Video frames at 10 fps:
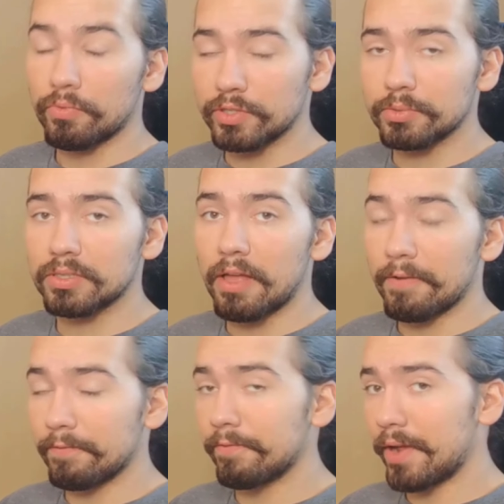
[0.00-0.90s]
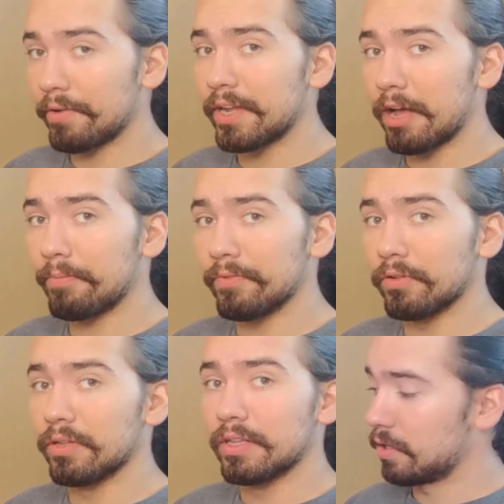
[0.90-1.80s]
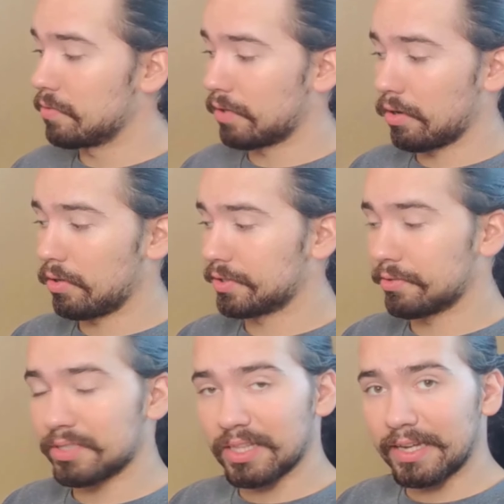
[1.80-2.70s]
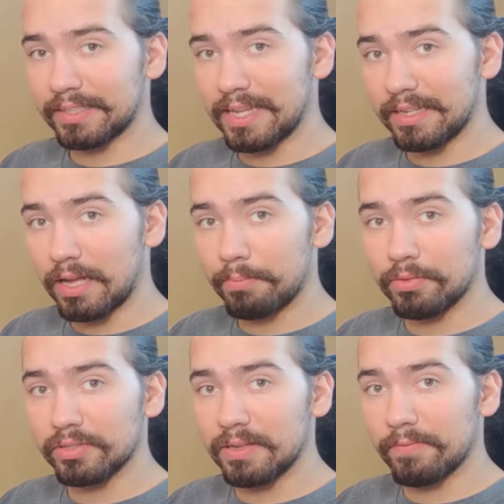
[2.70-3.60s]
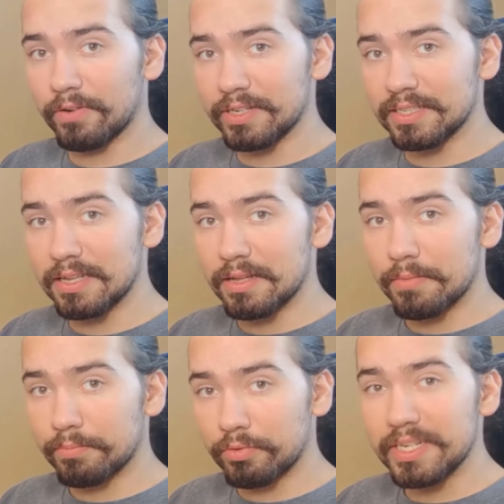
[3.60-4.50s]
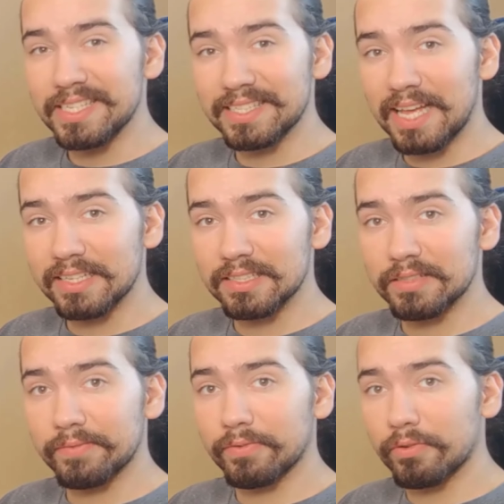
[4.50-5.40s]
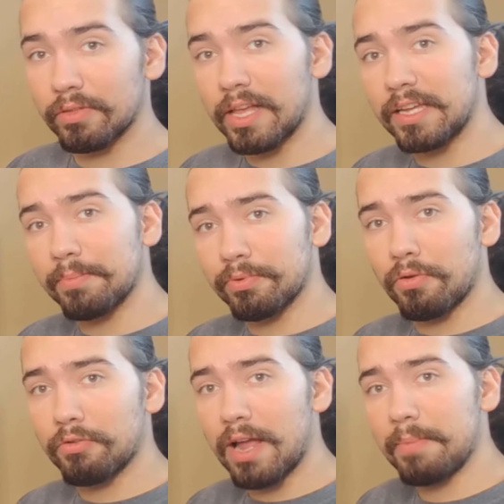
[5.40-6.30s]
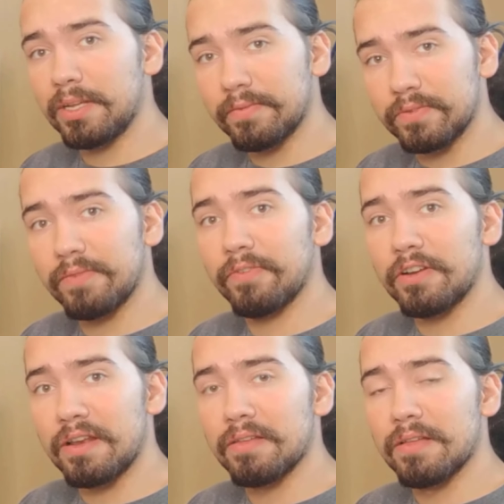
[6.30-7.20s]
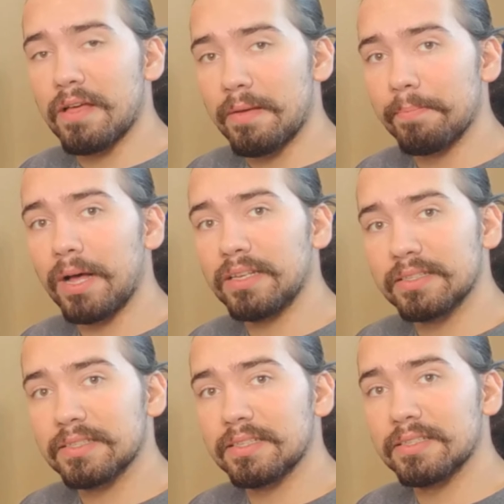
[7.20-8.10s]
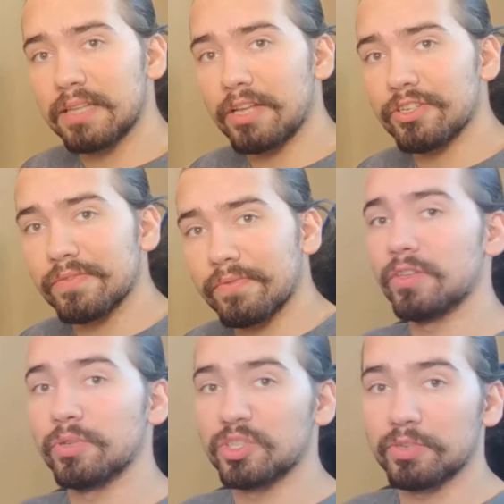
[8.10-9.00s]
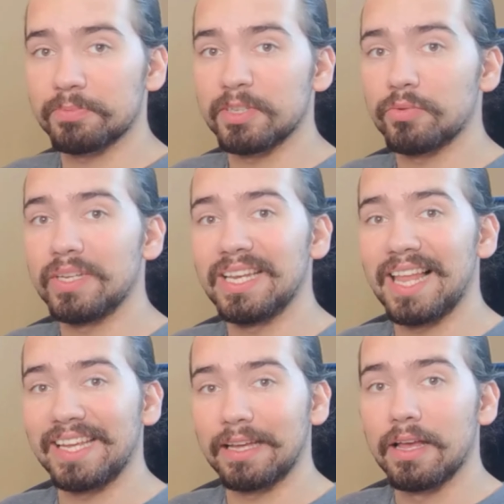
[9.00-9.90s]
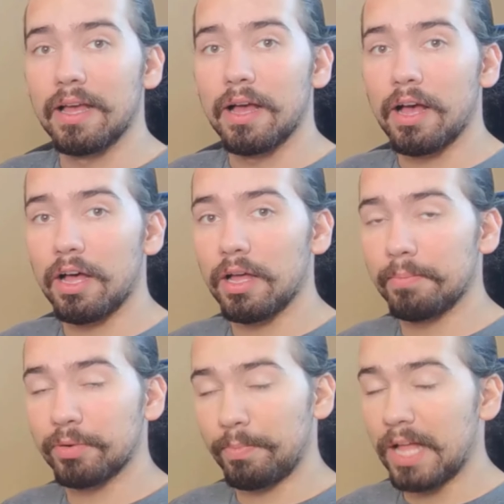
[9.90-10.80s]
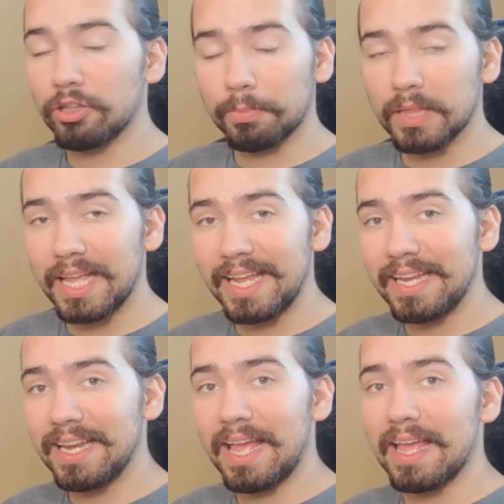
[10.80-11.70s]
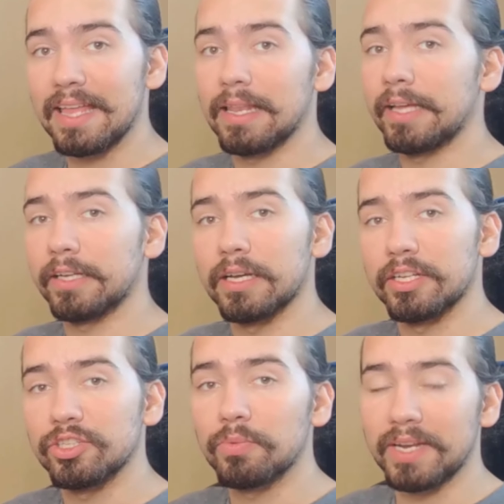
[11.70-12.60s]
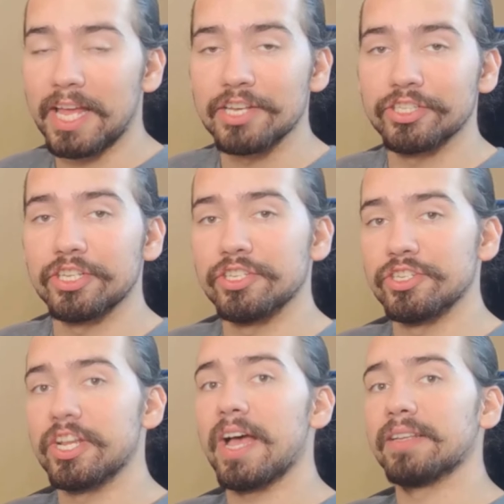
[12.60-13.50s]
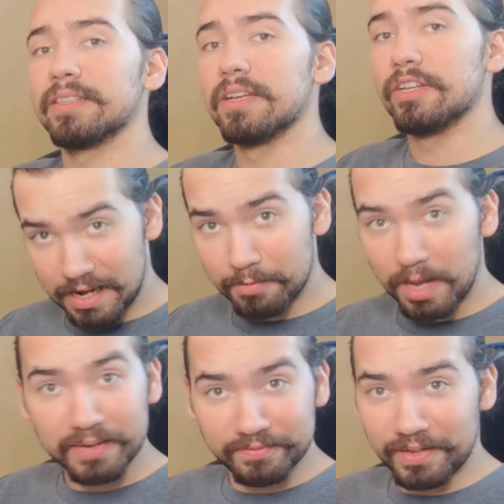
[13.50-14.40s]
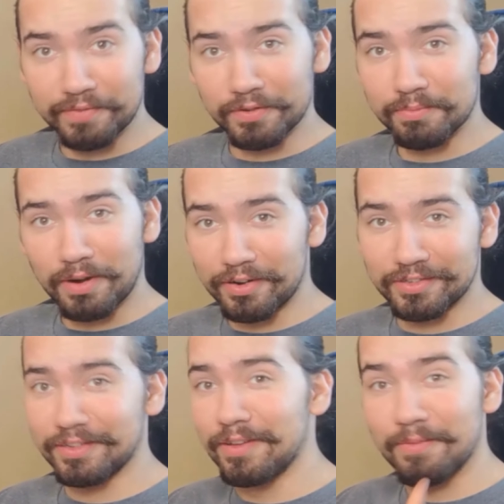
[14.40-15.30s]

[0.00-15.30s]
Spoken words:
which was very helpful. You can also select a couple different presets for like programming of different buttons and such. You can switch between like a propeller plane and like a twin engine jet. Now my favorite part.